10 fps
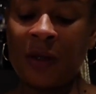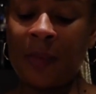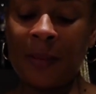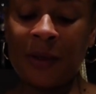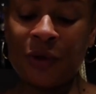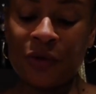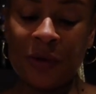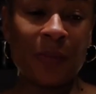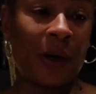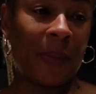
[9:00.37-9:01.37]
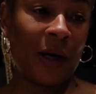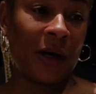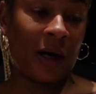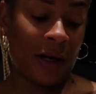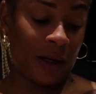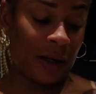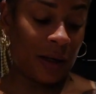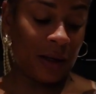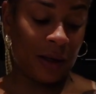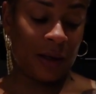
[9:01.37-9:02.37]
Baby, the shrimp are
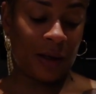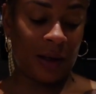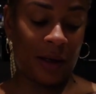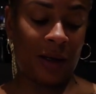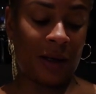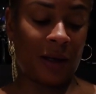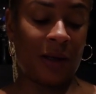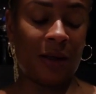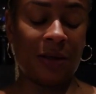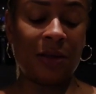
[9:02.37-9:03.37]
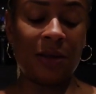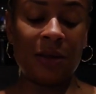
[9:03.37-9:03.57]
marinating and